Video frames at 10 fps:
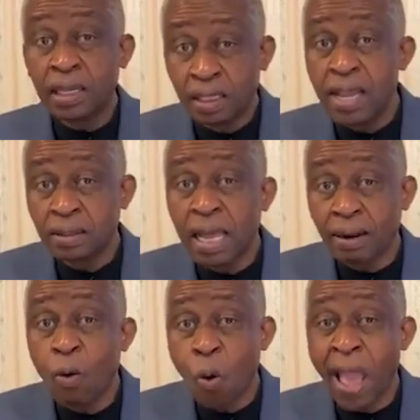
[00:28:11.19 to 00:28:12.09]
There are things
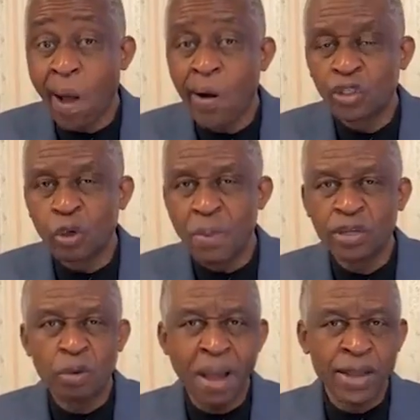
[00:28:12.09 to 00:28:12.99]
that require us to
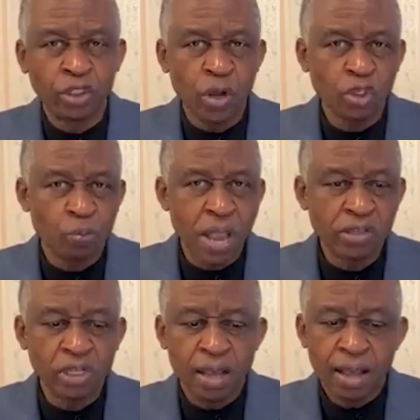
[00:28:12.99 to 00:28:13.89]
make some
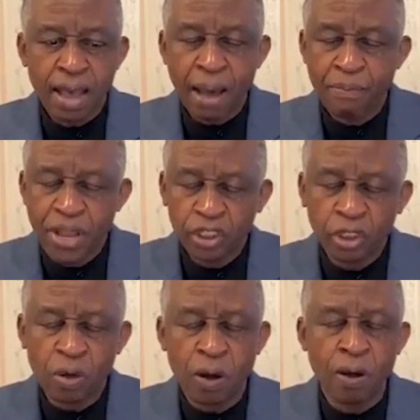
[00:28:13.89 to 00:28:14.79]
adjustments and
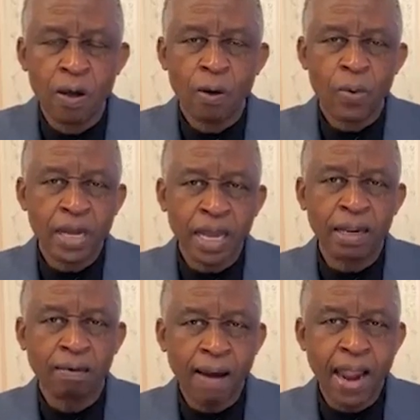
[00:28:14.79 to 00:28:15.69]
make sure we
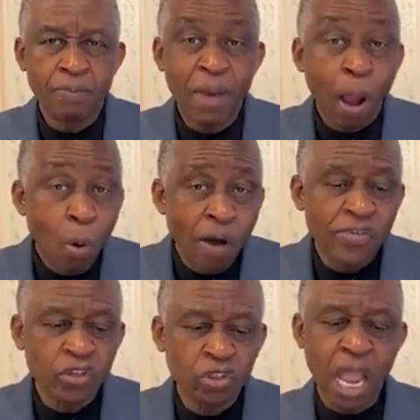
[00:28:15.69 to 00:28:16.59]
get it right. By
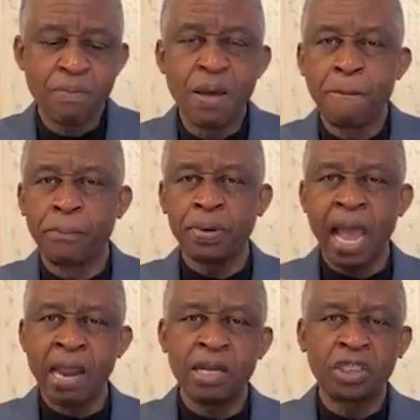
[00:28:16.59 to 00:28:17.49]
way of assignment,
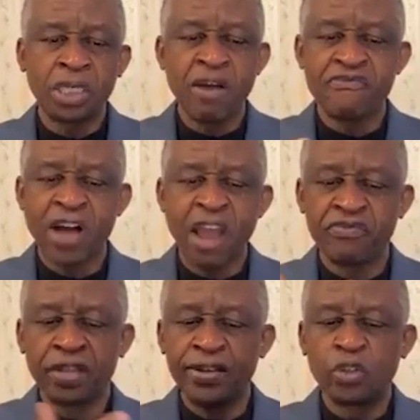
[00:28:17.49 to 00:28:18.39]
kindly share
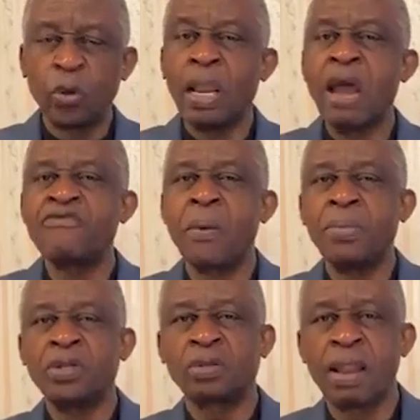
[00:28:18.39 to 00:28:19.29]
five things you learned
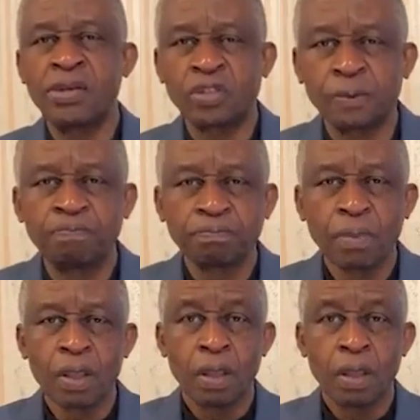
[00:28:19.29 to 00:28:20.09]
from this lesson.